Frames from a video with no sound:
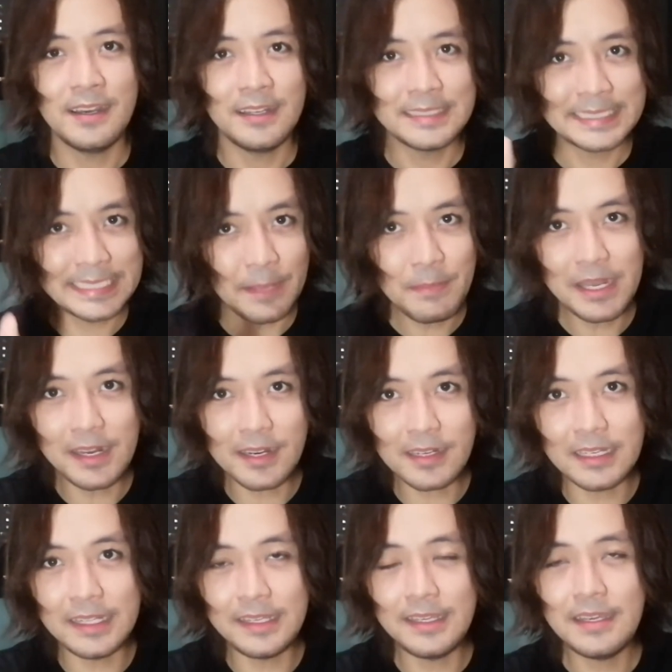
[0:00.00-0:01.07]

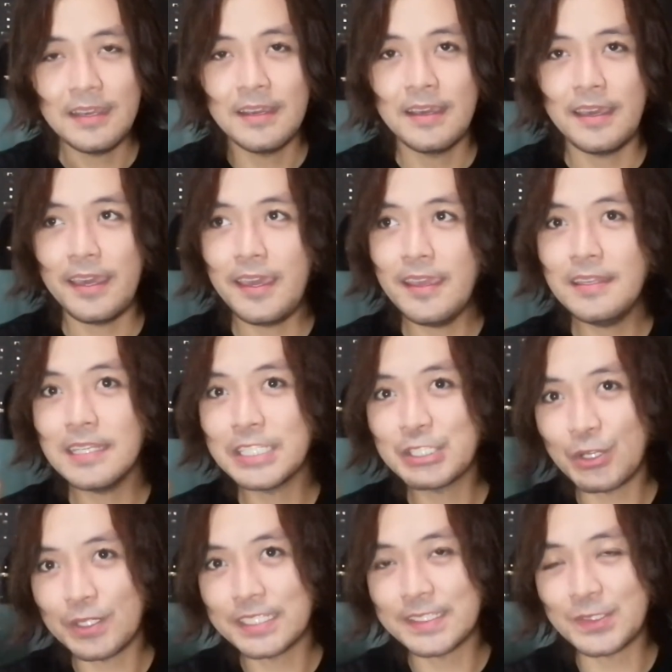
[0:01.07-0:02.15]
Similarly, in a
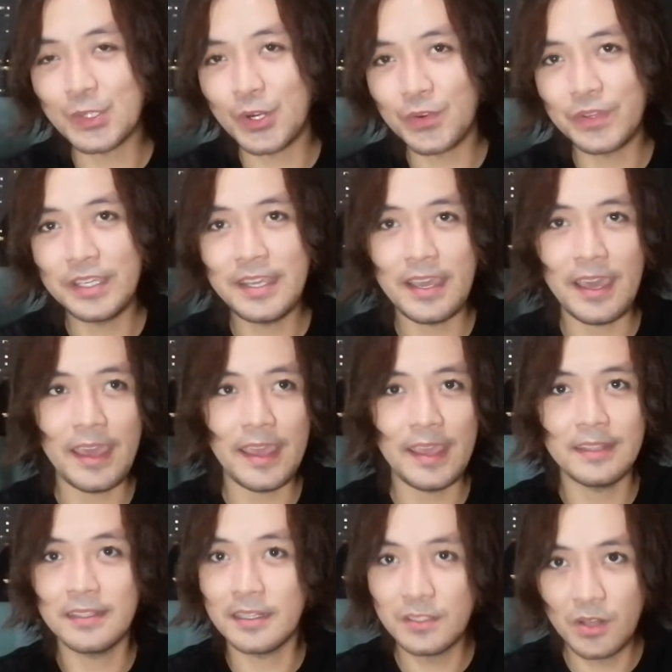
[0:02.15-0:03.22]
short story
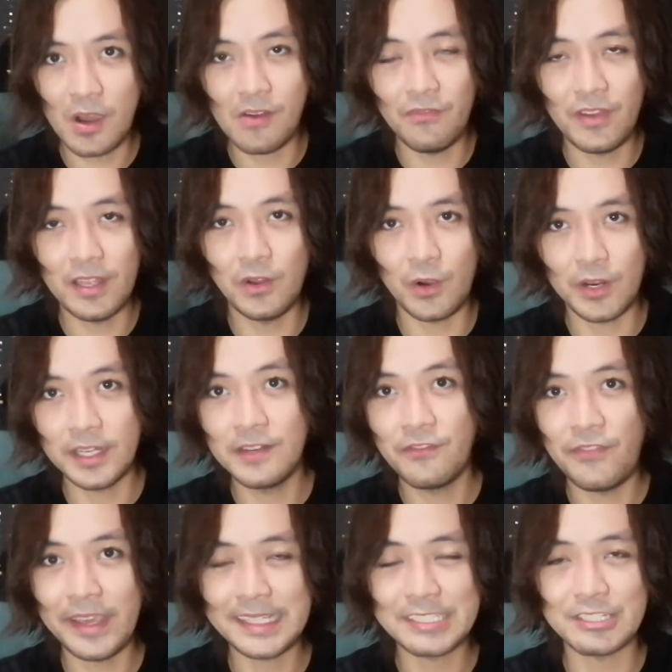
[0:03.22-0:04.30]
and a novel or in
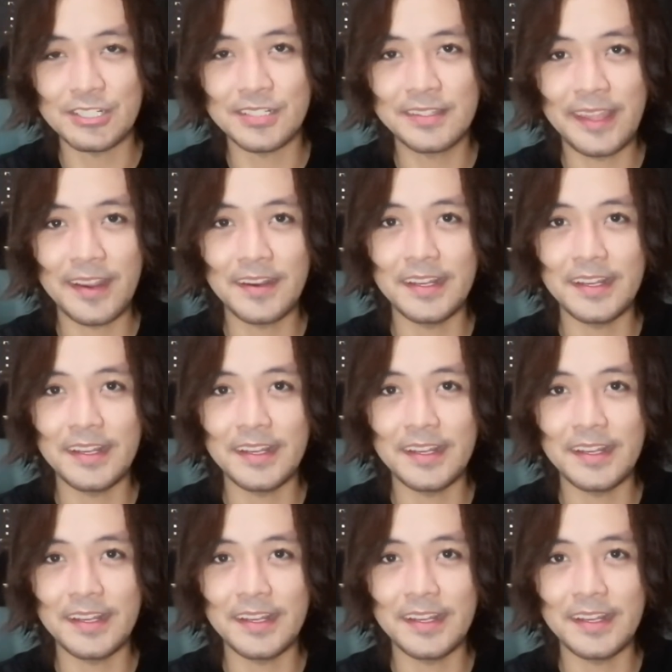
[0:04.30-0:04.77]
fiction, there